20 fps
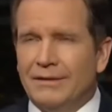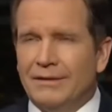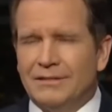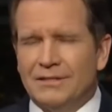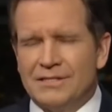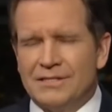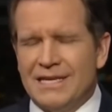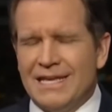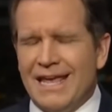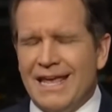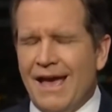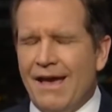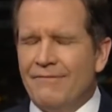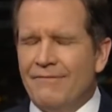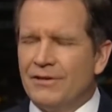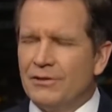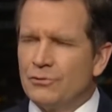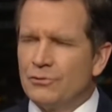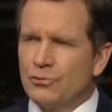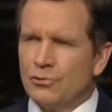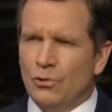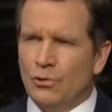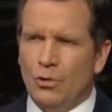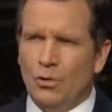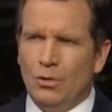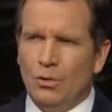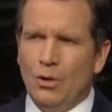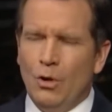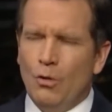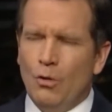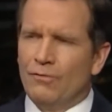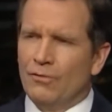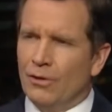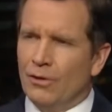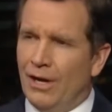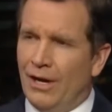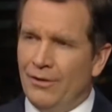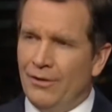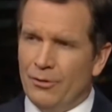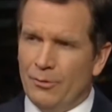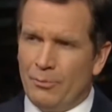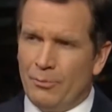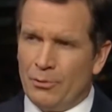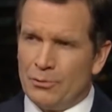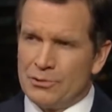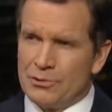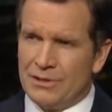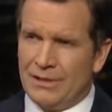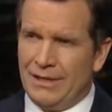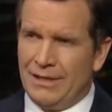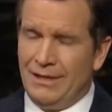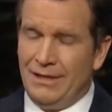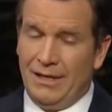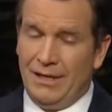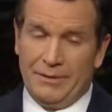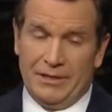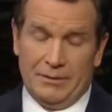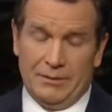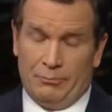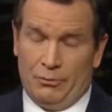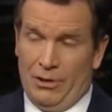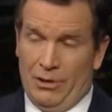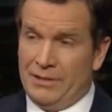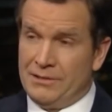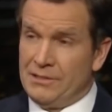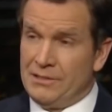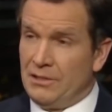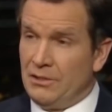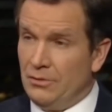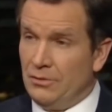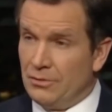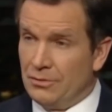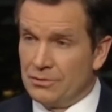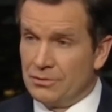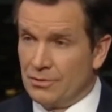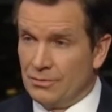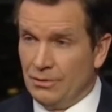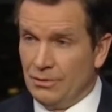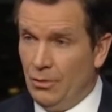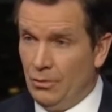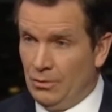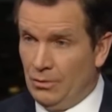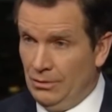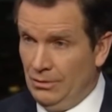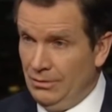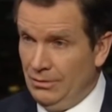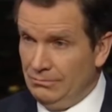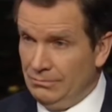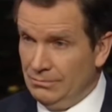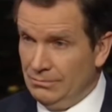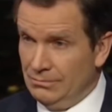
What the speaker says: does he have control over other personnel? I mean, the prosecutors are local.